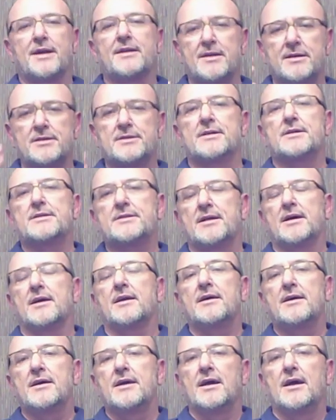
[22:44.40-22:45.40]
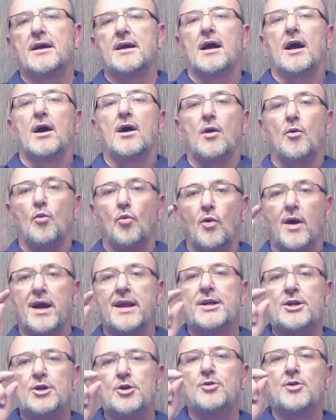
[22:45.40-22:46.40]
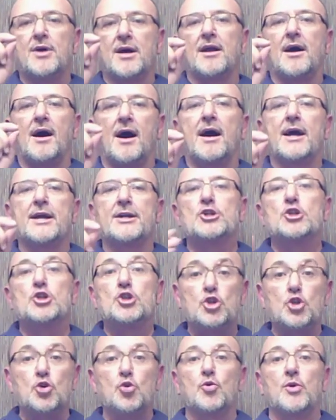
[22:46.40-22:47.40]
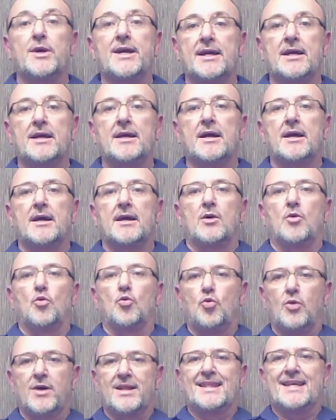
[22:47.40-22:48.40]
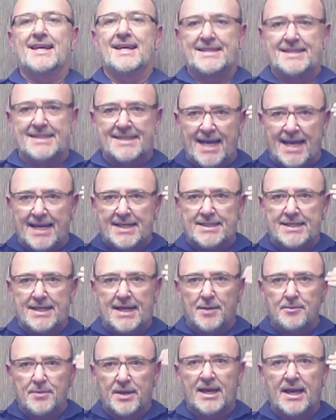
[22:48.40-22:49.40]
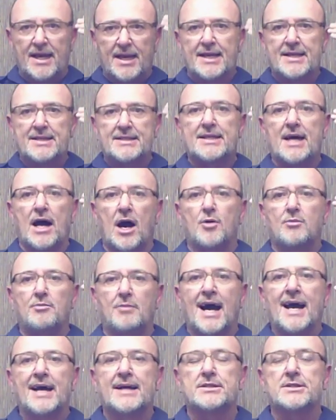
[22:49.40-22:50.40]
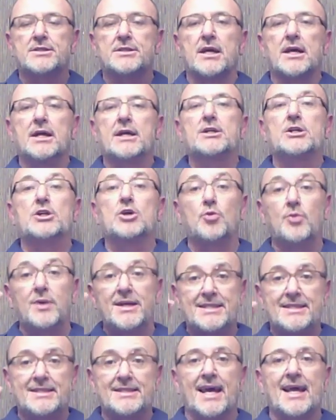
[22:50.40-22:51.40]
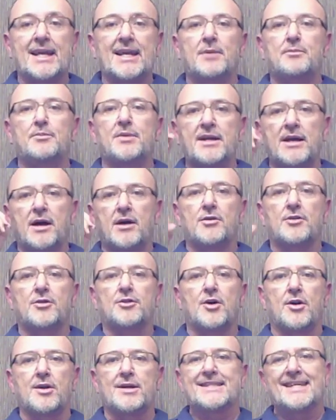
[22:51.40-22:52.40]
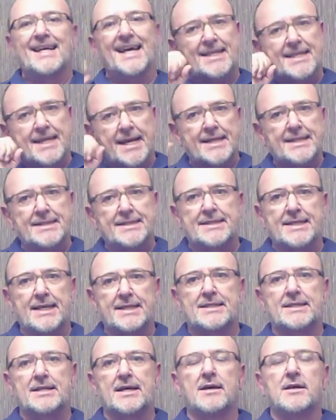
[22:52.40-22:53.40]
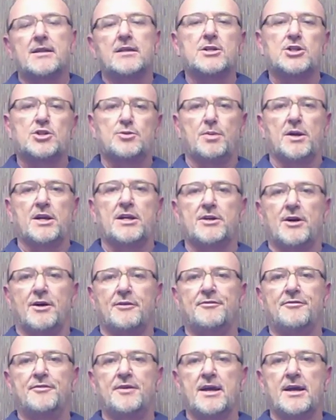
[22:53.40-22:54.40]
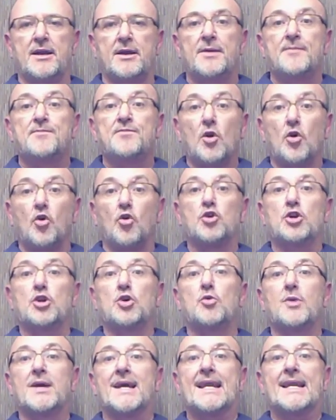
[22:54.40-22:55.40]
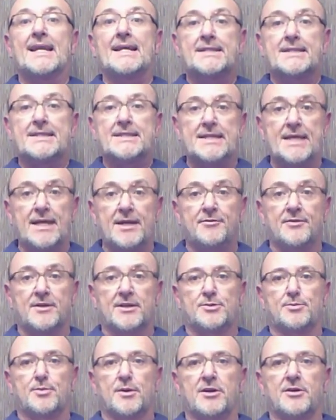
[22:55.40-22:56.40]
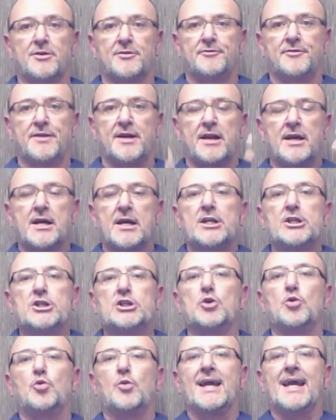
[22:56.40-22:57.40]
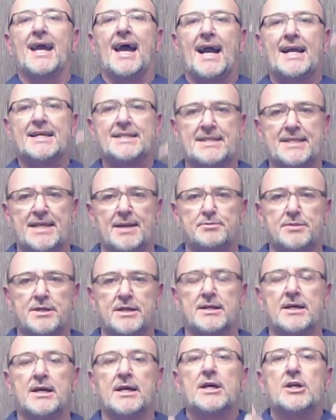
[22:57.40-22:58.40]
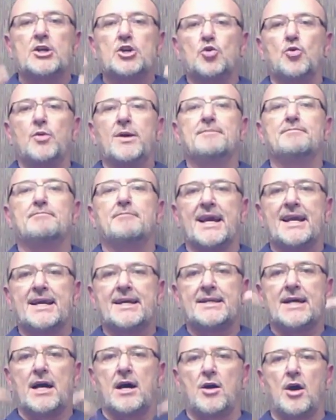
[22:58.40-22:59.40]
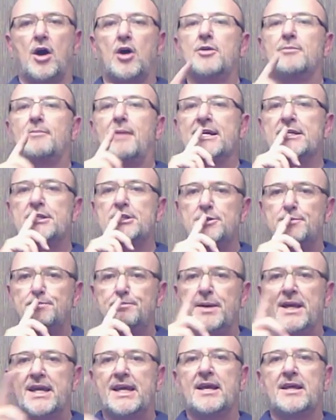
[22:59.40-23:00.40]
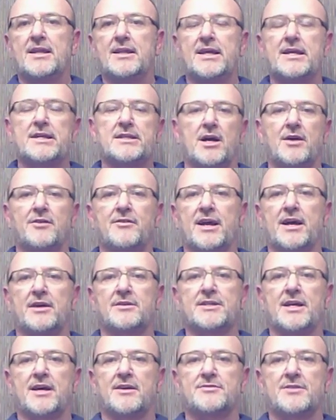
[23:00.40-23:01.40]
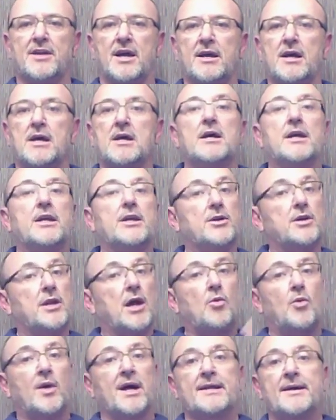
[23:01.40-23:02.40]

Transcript: and sister, what are you and I doing with the attacks coming against our minds? Do we stand up in our authority and resist the spirit of fear, or do we receive the spirit of fear? Do we accept it? Do we make it our own by speaking things over ourselves like, you know what,